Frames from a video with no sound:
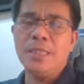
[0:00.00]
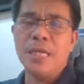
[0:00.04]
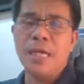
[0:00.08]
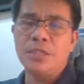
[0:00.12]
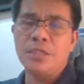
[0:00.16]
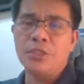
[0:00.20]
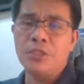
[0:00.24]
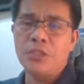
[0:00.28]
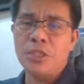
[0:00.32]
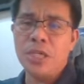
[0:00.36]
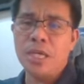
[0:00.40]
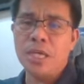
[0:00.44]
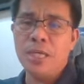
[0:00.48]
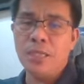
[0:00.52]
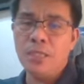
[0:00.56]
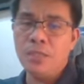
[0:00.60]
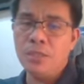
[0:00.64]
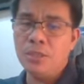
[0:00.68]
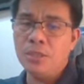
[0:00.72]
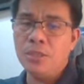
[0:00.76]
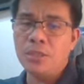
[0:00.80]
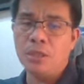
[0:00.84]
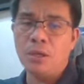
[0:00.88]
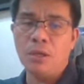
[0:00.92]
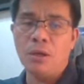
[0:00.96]
a
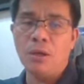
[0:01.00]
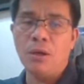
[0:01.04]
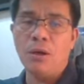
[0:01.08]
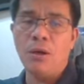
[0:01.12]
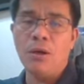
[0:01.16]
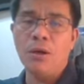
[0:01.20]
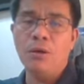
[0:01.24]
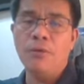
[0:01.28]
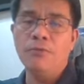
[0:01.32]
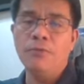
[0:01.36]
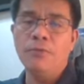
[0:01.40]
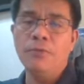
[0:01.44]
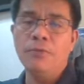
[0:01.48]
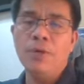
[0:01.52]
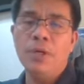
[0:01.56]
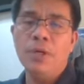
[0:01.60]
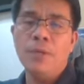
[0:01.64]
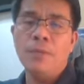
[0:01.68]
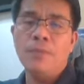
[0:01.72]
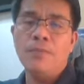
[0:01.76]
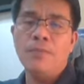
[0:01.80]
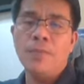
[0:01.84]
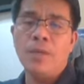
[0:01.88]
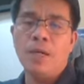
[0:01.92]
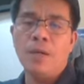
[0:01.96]
change of
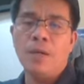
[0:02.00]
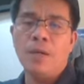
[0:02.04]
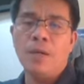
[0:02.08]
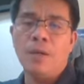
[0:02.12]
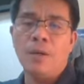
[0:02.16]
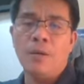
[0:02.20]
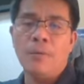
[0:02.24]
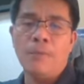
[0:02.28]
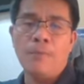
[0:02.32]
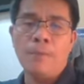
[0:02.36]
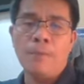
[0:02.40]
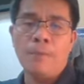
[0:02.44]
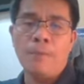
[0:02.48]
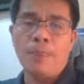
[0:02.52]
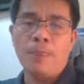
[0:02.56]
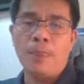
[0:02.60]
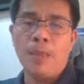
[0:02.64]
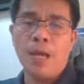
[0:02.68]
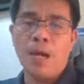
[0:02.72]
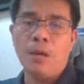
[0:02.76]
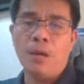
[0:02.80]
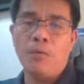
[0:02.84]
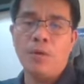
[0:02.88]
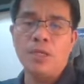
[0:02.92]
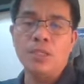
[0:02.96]

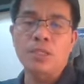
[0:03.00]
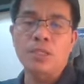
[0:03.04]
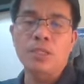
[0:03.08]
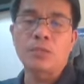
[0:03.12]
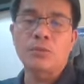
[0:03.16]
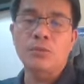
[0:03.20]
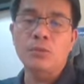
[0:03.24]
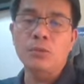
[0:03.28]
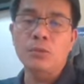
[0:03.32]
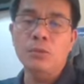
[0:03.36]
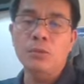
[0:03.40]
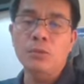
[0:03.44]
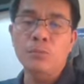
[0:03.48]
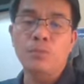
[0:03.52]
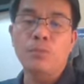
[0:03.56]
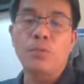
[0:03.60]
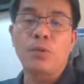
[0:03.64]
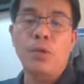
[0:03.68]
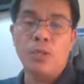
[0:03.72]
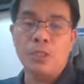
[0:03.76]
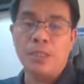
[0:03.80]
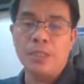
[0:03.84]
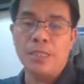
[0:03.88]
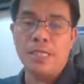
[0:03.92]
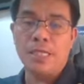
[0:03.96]
our school
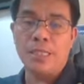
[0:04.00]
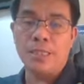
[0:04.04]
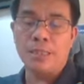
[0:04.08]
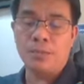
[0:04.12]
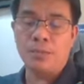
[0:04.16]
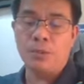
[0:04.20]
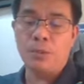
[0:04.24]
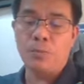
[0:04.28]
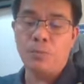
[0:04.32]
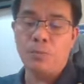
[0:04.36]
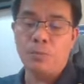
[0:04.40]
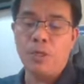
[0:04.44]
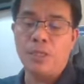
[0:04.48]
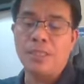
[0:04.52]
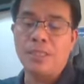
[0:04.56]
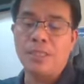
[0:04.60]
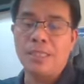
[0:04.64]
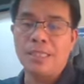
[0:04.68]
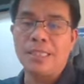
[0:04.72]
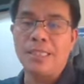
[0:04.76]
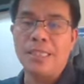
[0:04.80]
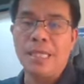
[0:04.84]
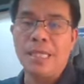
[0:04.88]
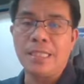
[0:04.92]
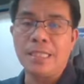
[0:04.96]
process or
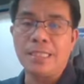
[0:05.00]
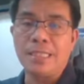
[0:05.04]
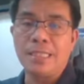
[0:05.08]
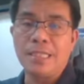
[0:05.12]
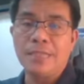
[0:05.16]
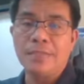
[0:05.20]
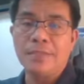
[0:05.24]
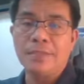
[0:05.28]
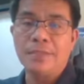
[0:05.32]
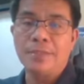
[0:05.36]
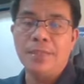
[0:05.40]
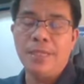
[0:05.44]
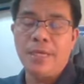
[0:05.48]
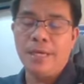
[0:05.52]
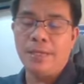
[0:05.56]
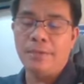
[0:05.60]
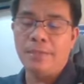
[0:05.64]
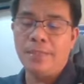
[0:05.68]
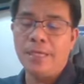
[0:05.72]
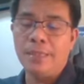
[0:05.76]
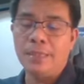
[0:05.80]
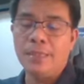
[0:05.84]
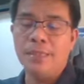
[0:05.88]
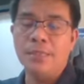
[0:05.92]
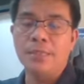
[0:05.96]
processes, and
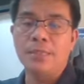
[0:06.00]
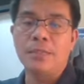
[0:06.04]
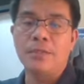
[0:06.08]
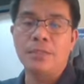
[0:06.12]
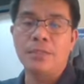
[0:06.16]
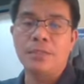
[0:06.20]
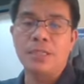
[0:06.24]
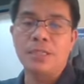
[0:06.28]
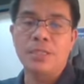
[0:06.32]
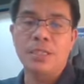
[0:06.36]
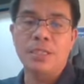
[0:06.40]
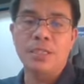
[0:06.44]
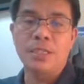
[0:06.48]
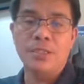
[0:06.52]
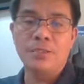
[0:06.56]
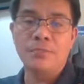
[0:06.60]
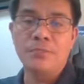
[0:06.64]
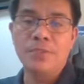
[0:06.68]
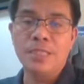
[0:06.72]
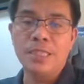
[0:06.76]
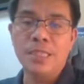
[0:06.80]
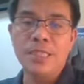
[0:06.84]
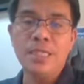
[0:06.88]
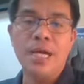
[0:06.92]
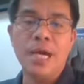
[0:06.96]
that is the concern of
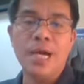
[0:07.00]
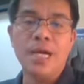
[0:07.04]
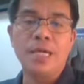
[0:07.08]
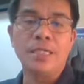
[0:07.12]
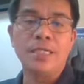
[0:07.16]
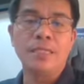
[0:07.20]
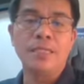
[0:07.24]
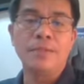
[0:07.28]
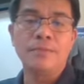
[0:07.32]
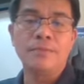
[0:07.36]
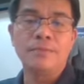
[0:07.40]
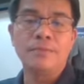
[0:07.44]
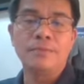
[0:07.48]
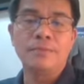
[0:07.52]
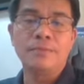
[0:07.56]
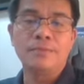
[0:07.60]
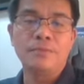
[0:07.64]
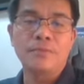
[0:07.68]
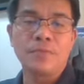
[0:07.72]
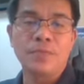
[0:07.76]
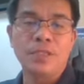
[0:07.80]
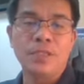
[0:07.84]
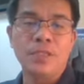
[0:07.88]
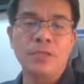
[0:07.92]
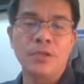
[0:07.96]
CI.
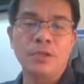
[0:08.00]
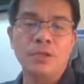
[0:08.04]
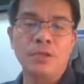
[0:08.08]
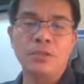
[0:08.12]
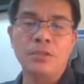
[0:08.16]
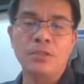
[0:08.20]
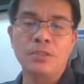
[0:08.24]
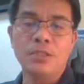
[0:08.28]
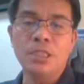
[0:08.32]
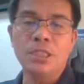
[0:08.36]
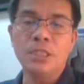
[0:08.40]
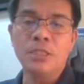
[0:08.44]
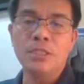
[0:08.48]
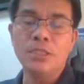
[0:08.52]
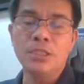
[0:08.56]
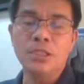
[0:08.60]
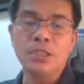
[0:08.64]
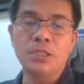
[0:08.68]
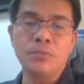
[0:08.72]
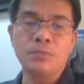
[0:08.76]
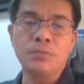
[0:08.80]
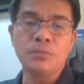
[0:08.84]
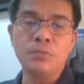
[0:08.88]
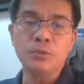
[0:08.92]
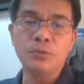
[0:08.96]
No, or continuous
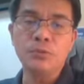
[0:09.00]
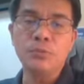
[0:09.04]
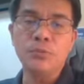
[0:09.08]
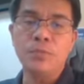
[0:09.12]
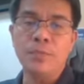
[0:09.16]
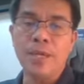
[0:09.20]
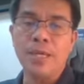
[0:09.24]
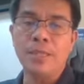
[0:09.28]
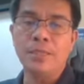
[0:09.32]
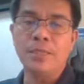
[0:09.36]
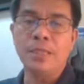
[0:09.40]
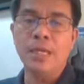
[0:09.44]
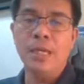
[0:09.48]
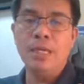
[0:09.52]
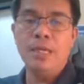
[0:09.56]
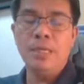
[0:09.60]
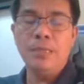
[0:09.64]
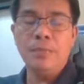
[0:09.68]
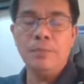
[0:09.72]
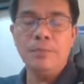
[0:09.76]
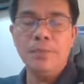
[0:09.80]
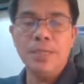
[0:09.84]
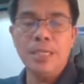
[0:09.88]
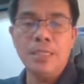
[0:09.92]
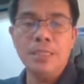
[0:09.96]
improvement
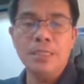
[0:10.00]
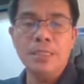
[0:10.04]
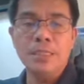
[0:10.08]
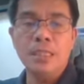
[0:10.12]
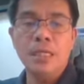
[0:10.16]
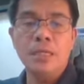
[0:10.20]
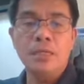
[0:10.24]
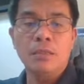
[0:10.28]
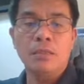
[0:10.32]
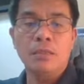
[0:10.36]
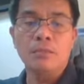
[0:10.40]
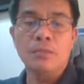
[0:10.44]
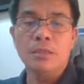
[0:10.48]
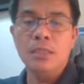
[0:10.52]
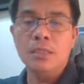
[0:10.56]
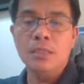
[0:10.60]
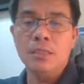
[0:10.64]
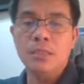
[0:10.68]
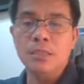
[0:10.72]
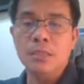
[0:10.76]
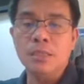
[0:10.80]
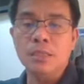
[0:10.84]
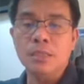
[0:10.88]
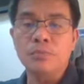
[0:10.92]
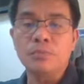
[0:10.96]
means
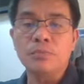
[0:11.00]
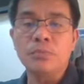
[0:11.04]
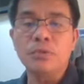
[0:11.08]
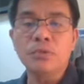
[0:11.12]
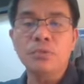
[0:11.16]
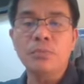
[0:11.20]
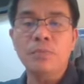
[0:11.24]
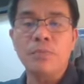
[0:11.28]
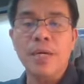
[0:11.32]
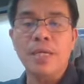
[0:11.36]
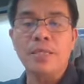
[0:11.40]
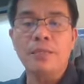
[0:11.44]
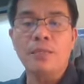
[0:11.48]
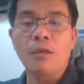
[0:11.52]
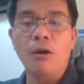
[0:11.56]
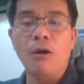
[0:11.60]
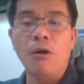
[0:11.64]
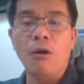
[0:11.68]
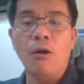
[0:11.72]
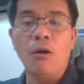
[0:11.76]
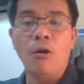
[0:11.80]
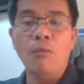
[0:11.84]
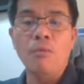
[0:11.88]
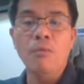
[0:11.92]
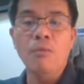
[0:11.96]
continuous improvement
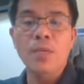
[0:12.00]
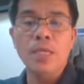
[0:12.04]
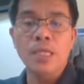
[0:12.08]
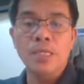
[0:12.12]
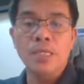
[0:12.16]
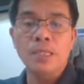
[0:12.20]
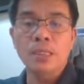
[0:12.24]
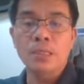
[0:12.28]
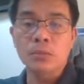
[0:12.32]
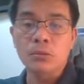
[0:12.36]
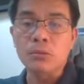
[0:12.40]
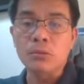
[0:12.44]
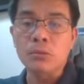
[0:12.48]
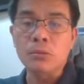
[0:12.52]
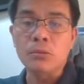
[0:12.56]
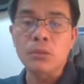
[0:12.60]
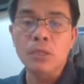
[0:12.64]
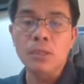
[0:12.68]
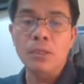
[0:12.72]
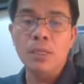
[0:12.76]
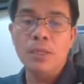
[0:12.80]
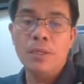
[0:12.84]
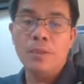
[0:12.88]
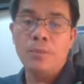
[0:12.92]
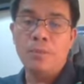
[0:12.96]
of school
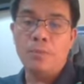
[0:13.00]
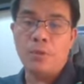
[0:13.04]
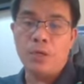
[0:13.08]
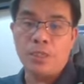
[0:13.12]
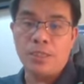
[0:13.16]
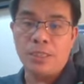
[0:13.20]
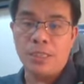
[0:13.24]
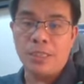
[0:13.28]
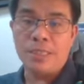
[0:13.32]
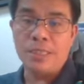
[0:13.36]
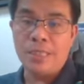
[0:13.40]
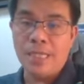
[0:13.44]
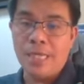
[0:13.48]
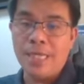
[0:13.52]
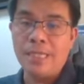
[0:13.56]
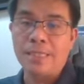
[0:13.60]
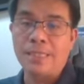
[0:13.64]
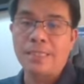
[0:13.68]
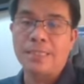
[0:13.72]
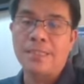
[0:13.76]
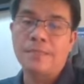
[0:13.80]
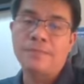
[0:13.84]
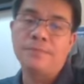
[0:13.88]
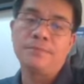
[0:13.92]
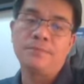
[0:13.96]
processes.